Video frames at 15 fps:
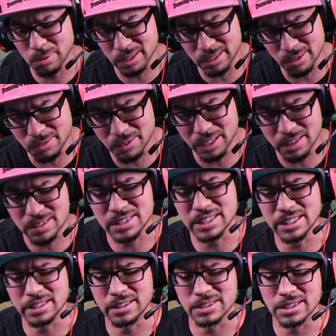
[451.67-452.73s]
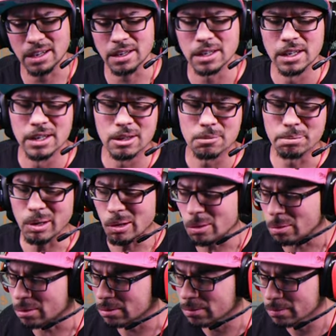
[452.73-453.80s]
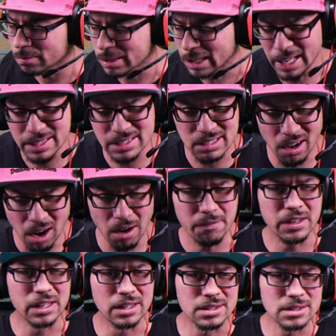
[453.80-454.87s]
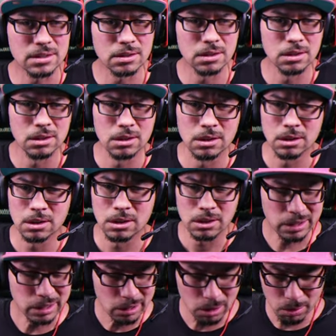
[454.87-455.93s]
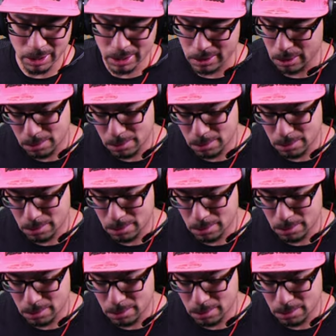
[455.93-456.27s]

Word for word: we're over here sitting here talking. It's obvious you know what though?